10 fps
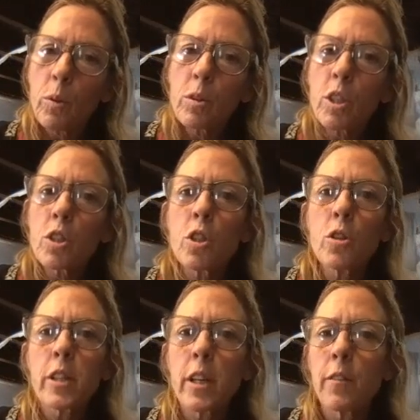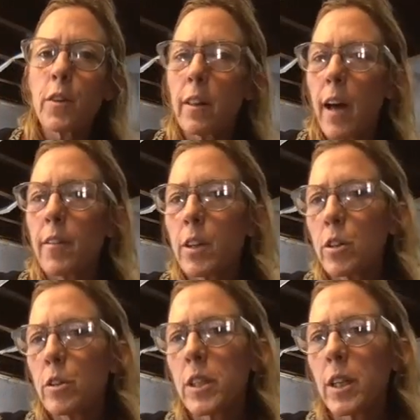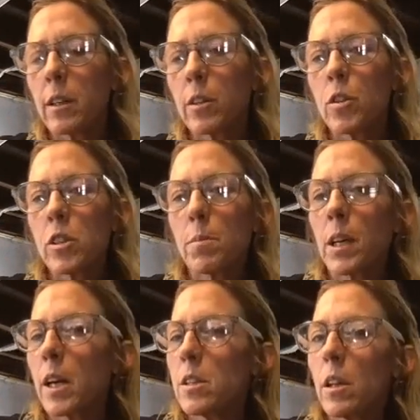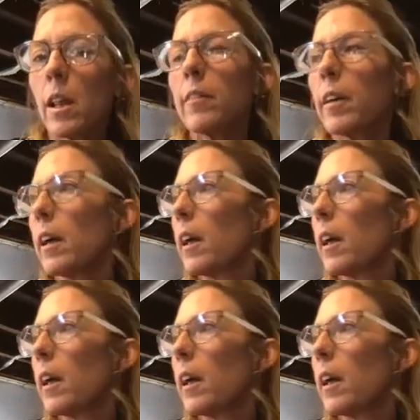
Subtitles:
Well, just use it. If you love it, use it. Use it because you love it.